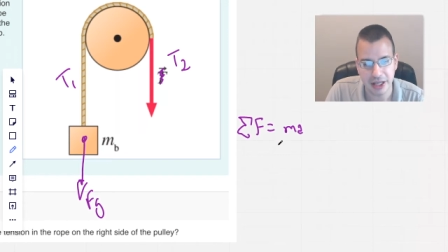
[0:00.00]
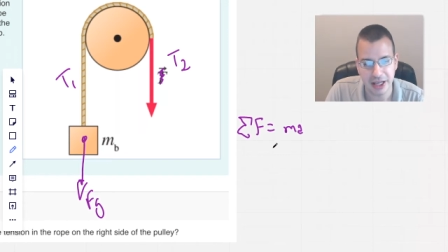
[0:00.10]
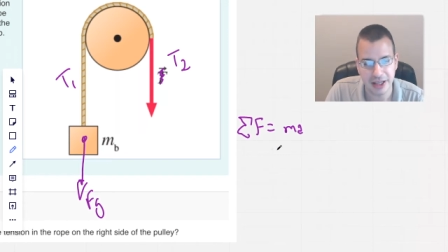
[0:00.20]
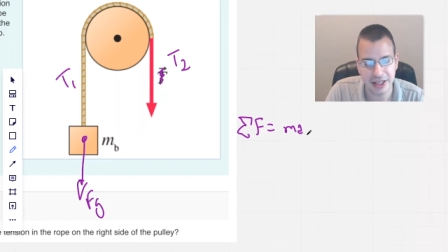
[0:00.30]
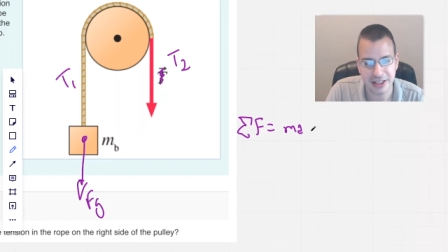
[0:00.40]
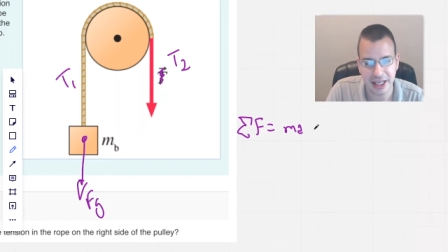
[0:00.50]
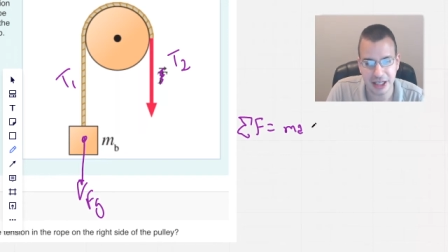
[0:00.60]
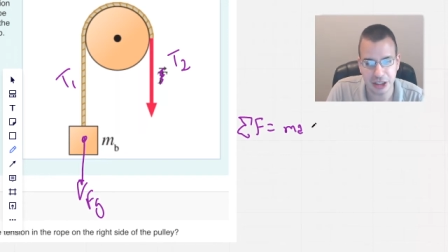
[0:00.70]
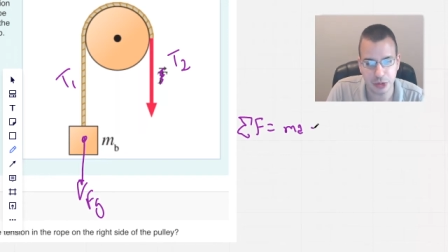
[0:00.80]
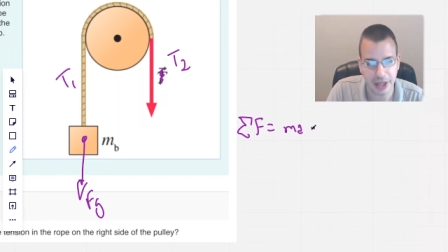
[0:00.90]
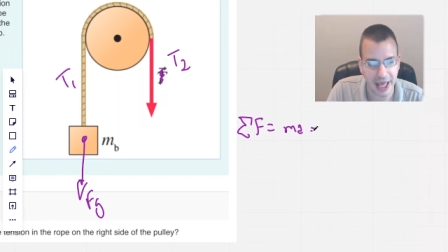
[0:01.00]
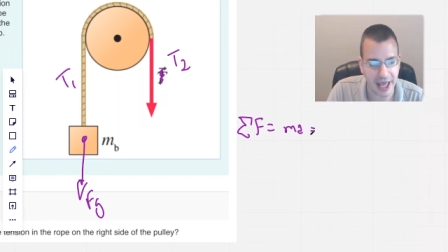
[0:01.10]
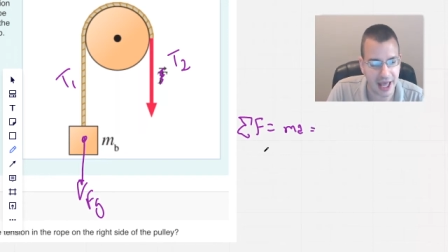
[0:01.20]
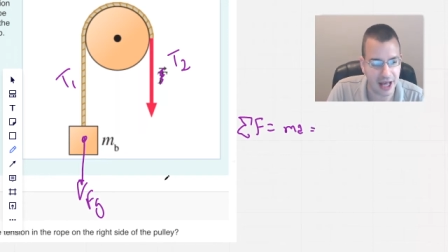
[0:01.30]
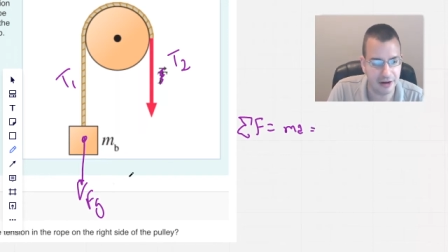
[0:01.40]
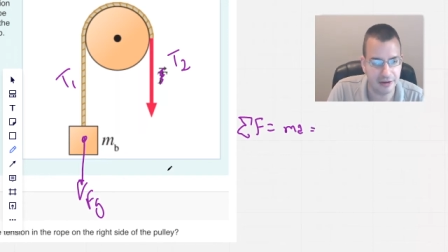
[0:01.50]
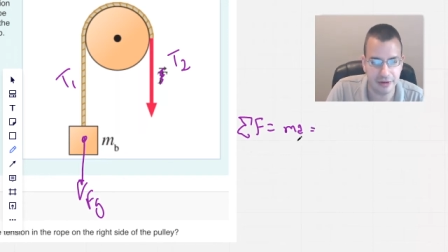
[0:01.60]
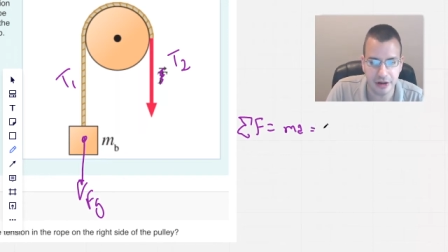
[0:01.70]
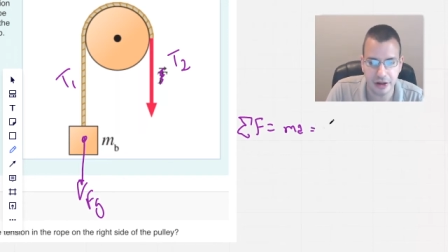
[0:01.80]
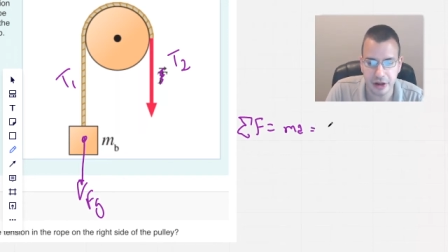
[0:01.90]
In this case, we have
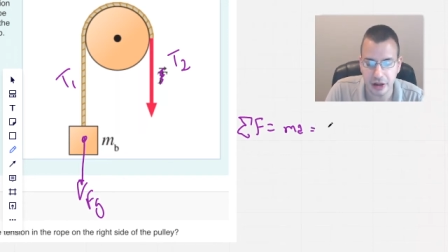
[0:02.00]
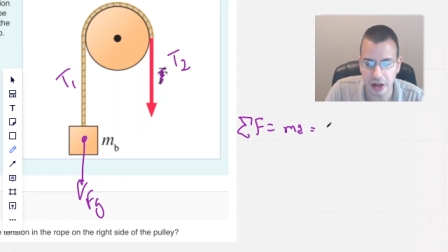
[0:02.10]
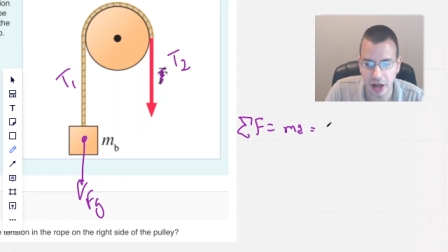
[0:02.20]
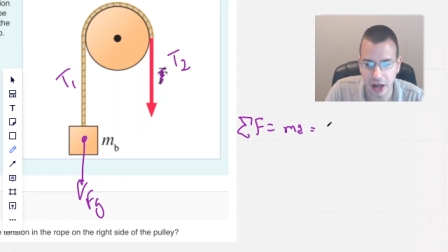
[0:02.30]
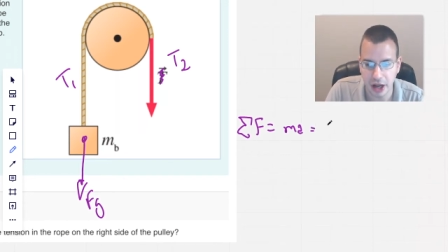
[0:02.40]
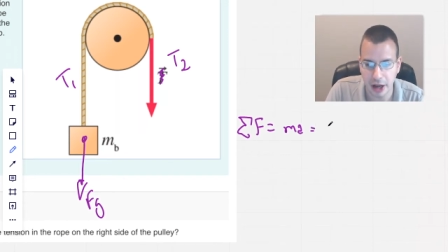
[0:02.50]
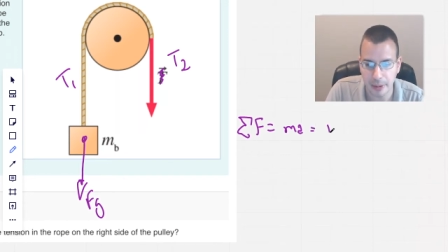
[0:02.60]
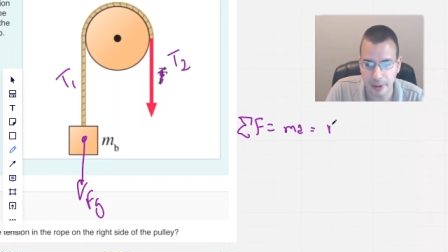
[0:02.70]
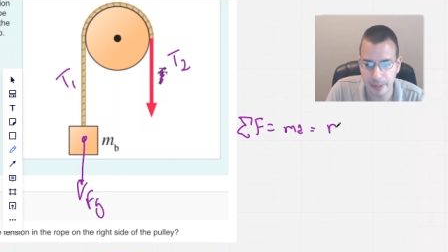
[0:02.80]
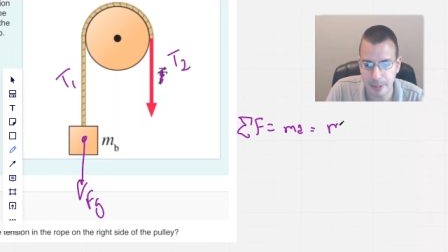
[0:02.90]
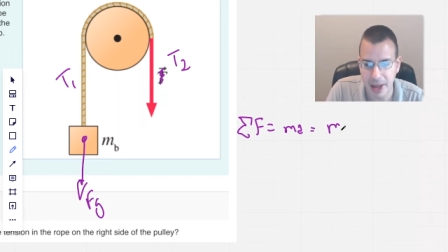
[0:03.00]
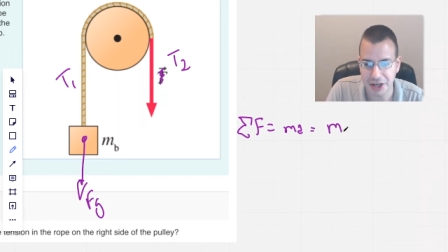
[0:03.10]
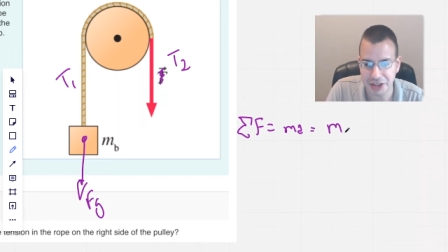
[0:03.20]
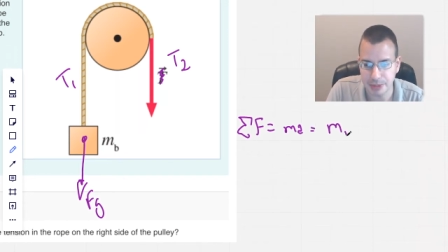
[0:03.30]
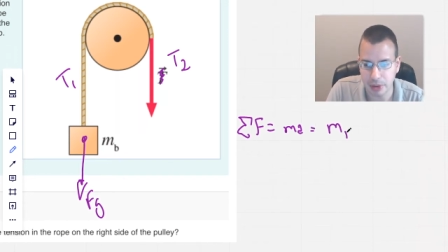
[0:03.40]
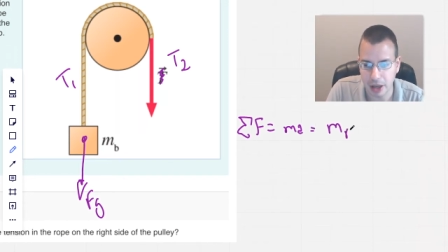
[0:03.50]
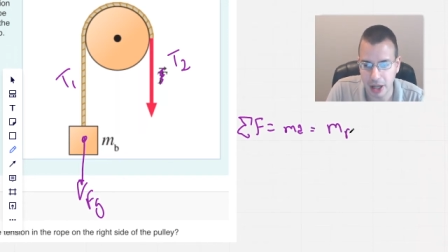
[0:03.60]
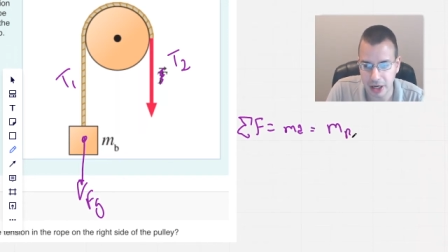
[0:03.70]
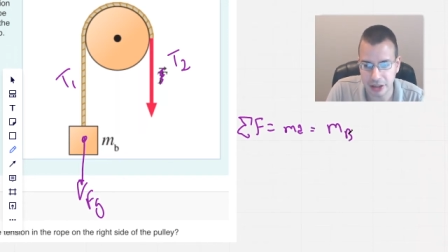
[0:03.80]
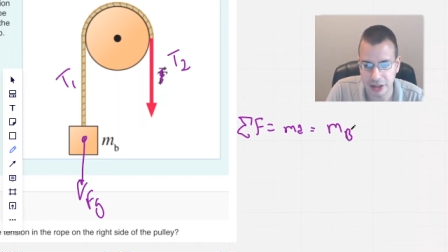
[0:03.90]
uh, mass of the
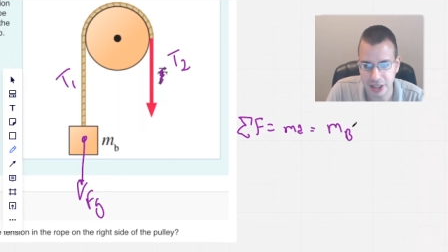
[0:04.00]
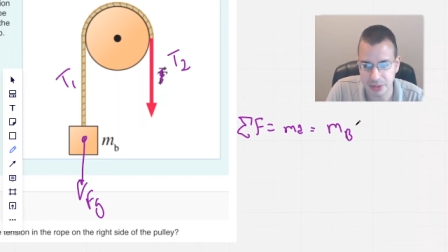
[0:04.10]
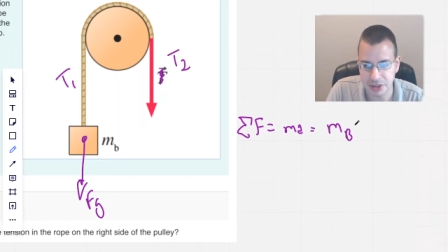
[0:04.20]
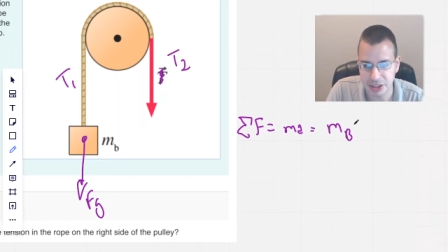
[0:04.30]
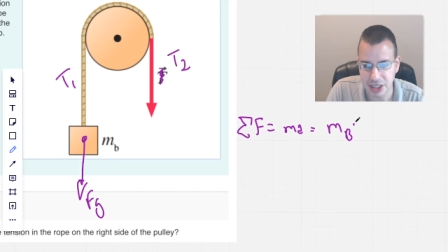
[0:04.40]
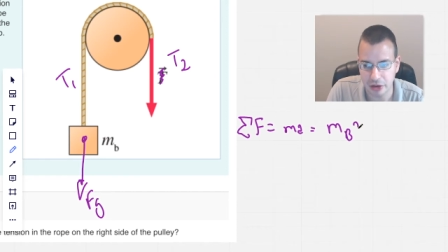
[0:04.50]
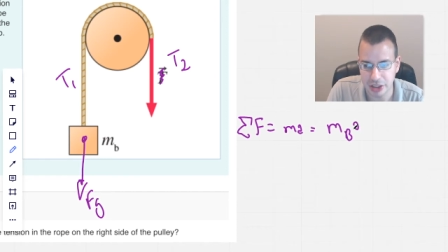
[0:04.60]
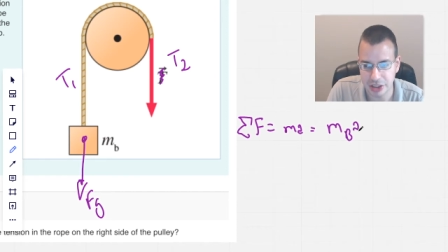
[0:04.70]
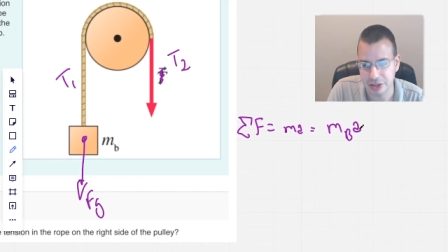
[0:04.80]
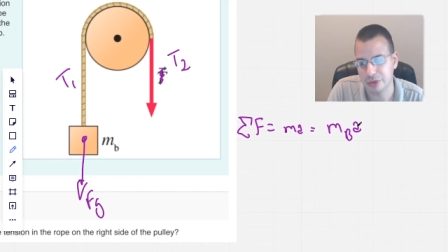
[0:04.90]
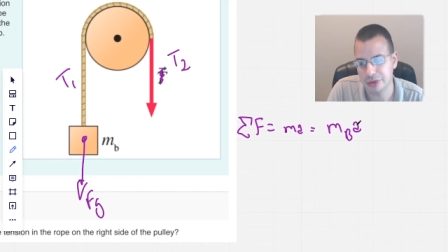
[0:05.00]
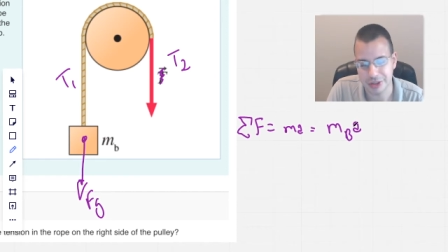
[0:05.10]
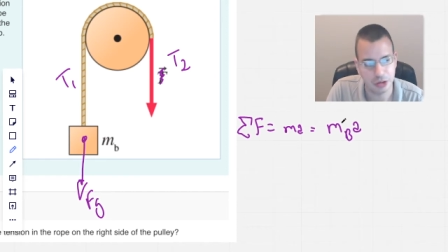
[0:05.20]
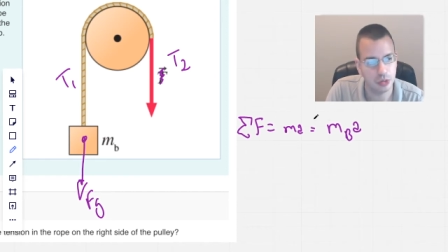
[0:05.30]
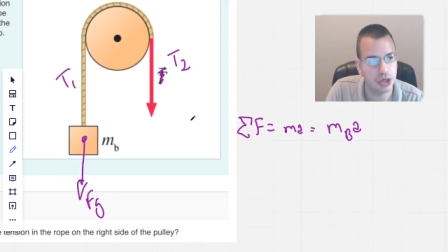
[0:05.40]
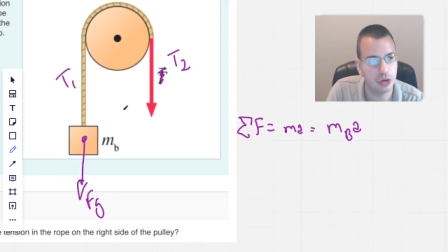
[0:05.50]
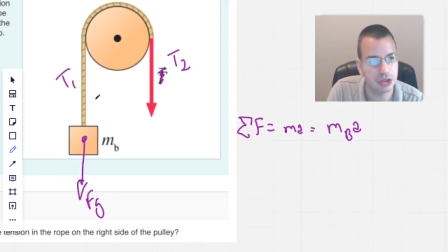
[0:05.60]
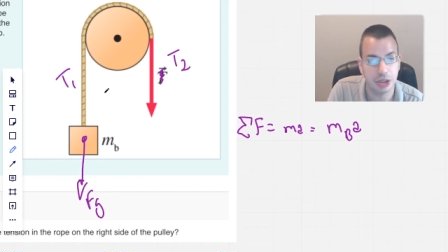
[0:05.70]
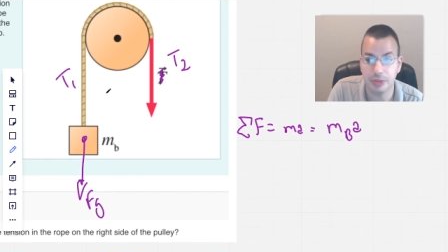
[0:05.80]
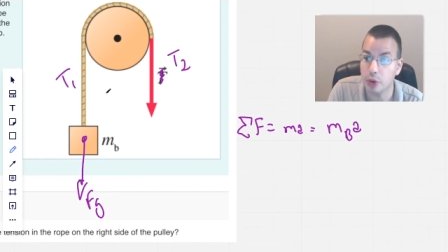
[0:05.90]
block times acceleration, which we know is
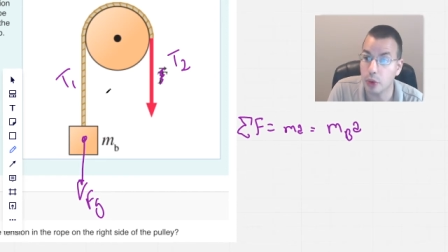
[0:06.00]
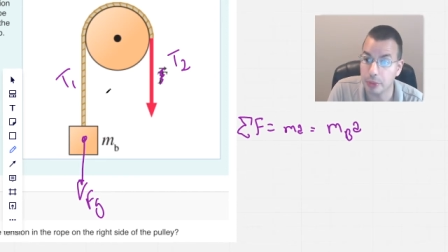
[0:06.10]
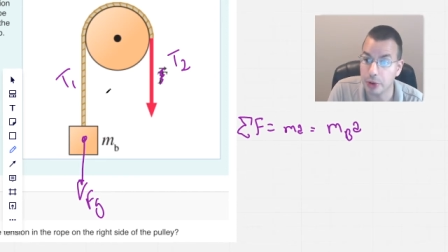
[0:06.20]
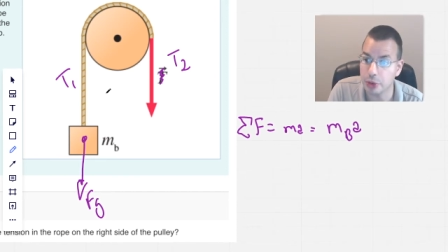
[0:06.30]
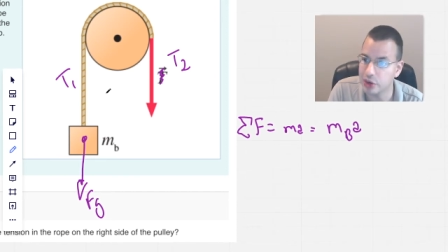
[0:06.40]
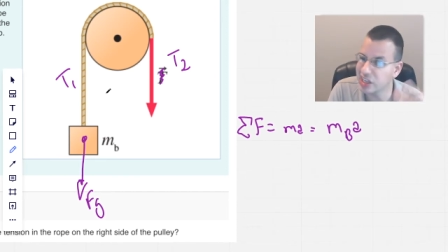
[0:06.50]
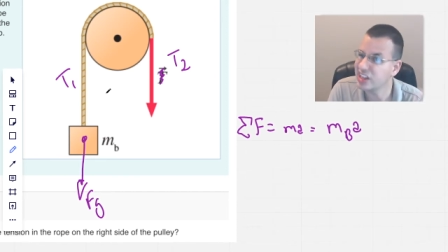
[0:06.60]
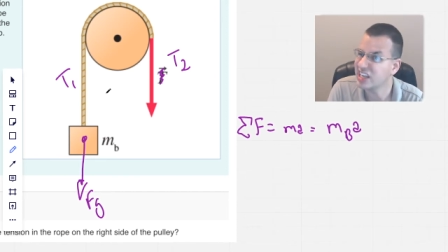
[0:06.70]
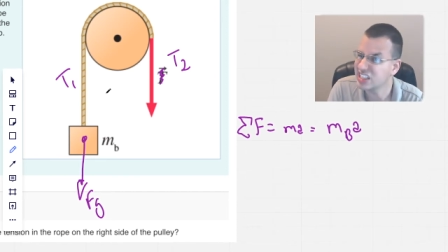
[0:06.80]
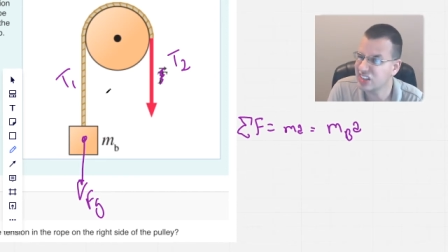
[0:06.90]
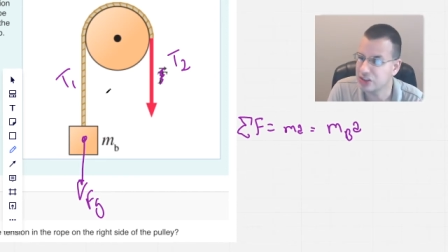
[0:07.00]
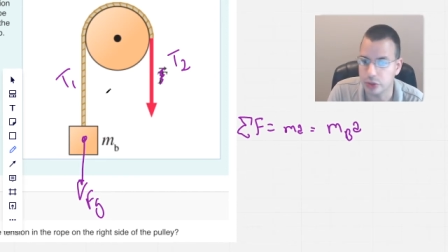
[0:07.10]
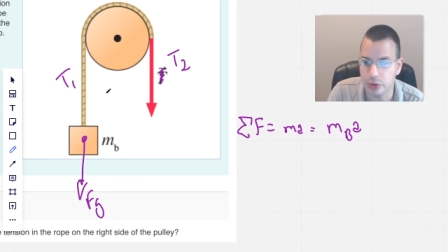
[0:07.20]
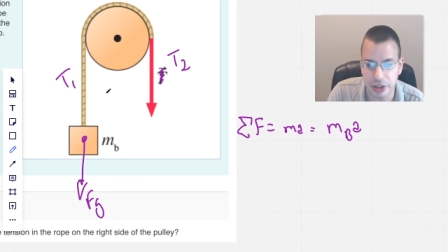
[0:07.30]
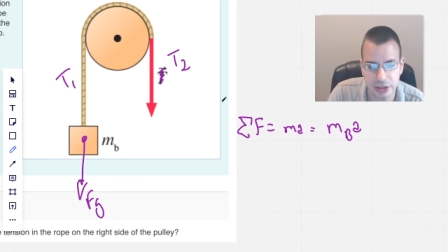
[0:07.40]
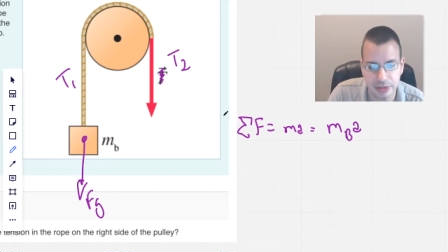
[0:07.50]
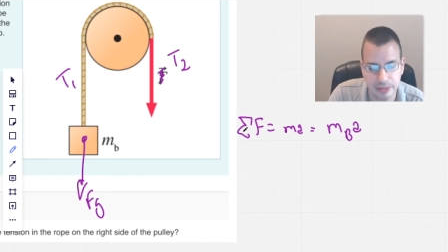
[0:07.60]
going to be 1.3. That's given to us.